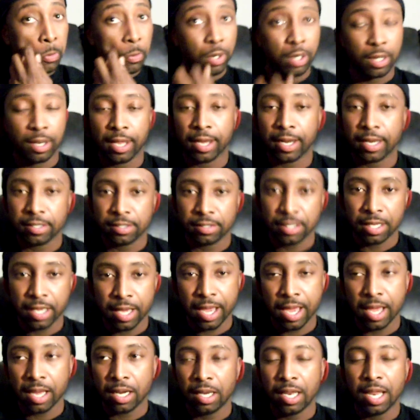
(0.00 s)
Well, like I said, I
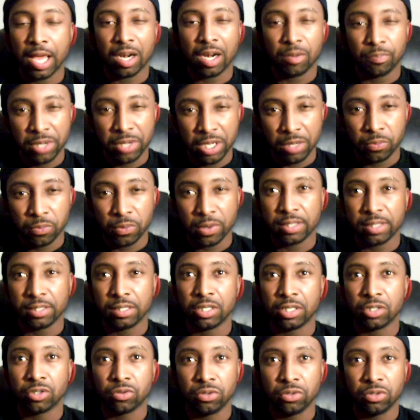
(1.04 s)
had a lot of people at
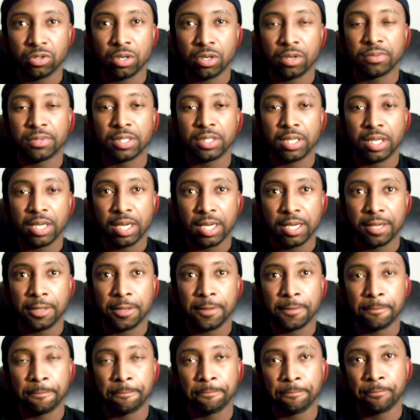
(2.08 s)
Central,
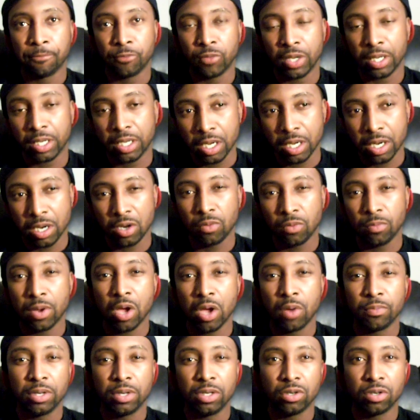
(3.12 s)
that cared
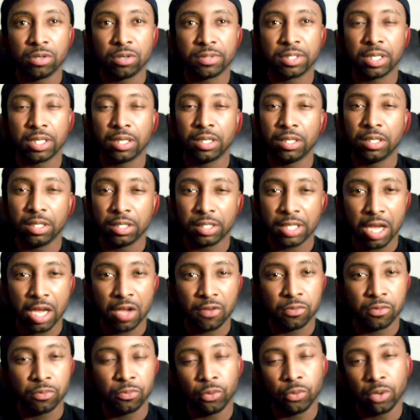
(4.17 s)
about me, that looked
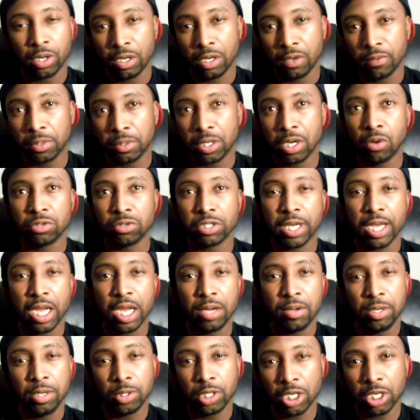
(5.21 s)
out for me. One of them, Coach A,
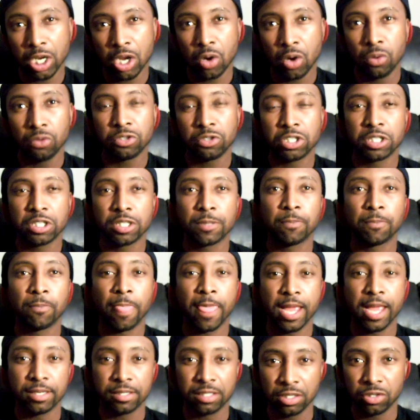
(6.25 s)
he the coach
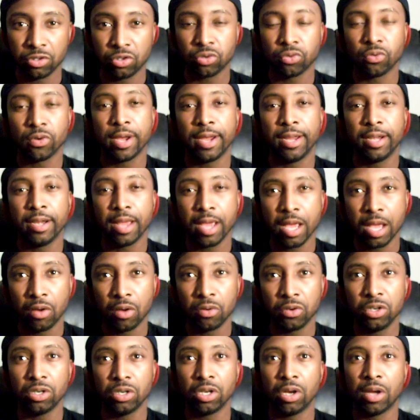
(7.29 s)
at Central right now.
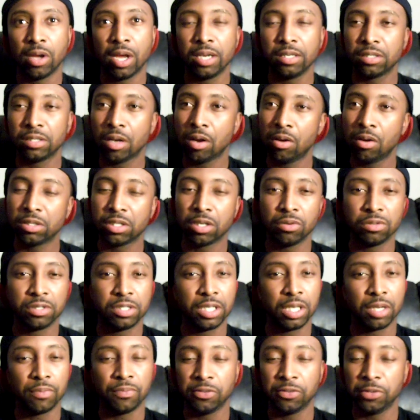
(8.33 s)
I used to always go
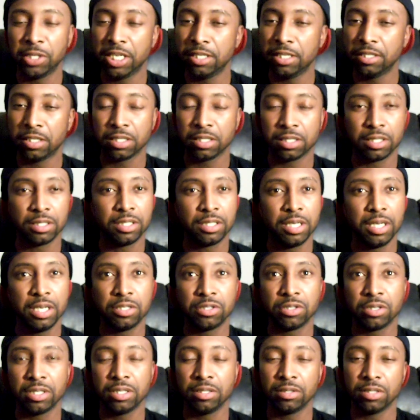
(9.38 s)
see him. He was just a
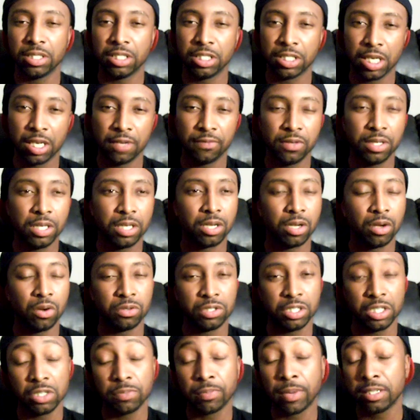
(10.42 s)
teacher, and he was a JV
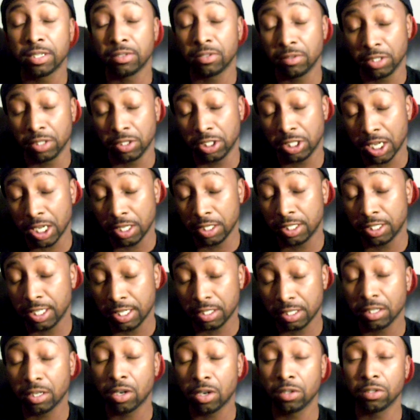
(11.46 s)
coach. He's my
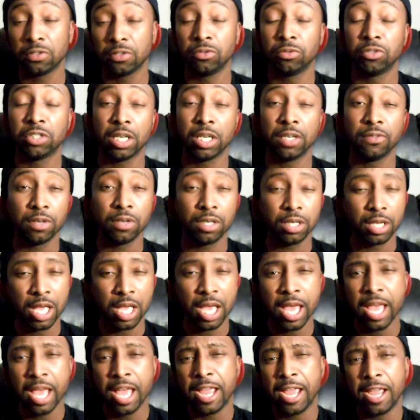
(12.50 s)
assistant coach on JV.
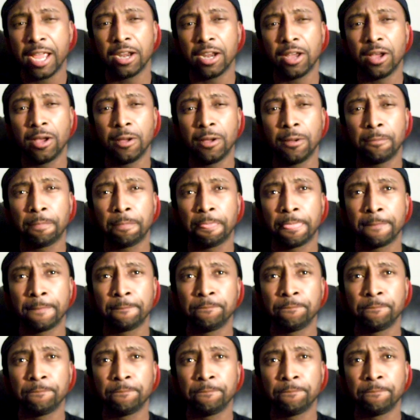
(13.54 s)
And